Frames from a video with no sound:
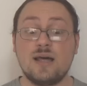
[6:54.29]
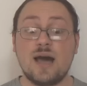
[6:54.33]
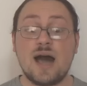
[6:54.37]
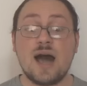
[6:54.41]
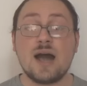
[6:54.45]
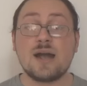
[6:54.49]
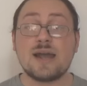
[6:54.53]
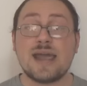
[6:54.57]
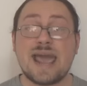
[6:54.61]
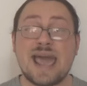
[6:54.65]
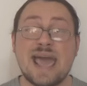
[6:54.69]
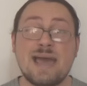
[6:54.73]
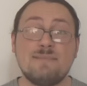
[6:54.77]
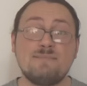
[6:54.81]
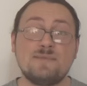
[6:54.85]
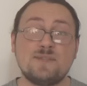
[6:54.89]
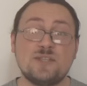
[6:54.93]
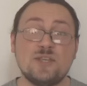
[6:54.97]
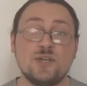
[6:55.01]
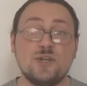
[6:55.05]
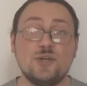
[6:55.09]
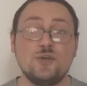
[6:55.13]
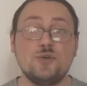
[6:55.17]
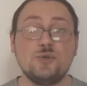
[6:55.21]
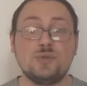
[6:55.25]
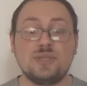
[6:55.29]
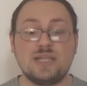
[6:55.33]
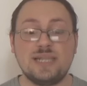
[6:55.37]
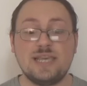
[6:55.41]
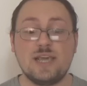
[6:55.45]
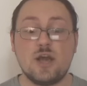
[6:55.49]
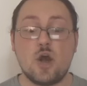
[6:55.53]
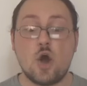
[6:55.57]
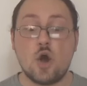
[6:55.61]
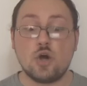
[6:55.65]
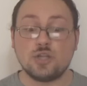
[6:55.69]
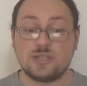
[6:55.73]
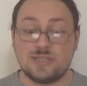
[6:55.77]
are
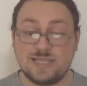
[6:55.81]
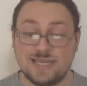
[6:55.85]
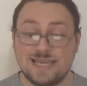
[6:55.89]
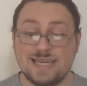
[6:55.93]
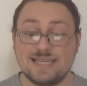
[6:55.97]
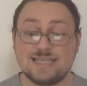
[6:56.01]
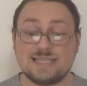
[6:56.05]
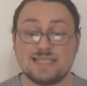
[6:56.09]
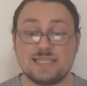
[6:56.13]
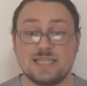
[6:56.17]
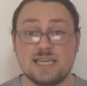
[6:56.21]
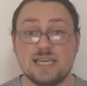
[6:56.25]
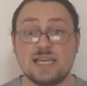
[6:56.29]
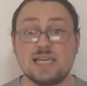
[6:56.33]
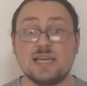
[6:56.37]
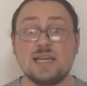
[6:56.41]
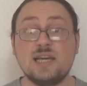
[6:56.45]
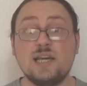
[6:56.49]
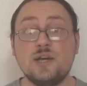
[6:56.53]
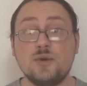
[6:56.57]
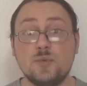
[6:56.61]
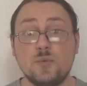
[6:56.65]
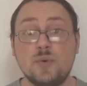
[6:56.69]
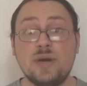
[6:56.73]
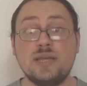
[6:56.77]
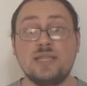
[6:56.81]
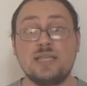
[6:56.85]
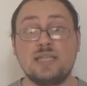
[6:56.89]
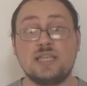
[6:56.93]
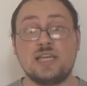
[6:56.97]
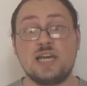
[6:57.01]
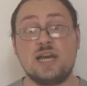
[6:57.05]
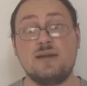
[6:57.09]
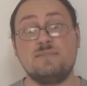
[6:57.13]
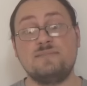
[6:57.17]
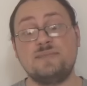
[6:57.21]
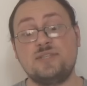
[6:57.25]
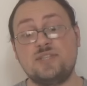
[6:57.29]
absolutely autistic when it
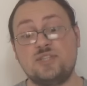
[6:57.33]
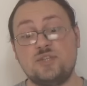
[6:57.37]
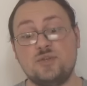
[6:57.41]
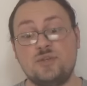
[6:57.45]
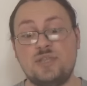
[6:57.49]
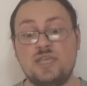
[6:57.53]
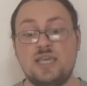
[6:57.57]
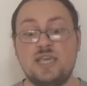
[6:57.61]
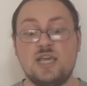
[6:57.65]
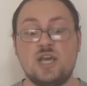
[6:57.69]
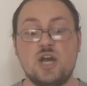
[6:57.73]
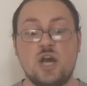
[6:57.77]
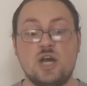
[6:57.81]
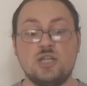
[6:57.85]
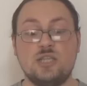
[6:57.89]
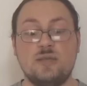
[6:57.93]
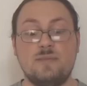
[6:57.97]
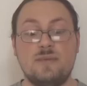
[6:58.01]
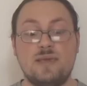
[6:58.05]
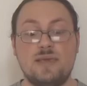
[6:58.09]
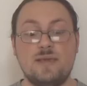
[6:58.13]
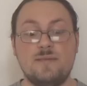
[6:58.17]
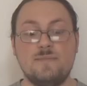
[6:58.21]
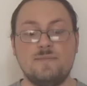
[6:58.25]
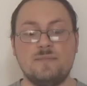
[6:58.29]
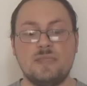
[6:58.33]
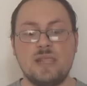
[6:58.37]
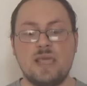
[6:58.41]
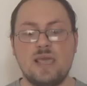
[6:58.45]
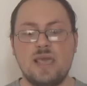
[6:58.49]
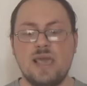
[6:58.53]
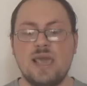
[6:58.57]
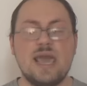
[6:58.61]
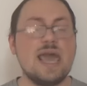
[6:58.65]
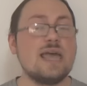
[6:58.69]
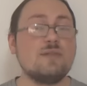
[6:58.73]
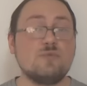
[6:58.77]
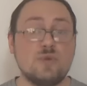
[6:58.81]
comes to the economy.
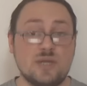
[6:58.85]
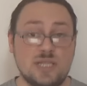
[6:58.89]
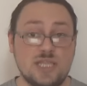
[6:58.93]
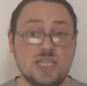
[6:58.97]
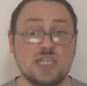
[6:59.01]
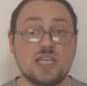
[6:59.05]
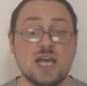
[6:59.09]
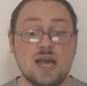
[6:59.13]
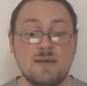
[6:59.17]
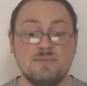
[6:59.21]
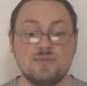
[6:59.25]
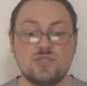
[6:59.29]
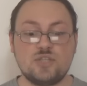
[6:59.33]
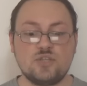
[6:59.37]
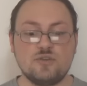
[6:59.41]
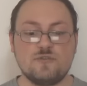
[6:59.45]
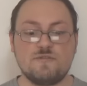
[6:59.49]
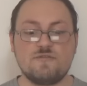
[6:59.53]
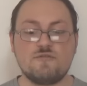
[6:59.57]
And when it comes to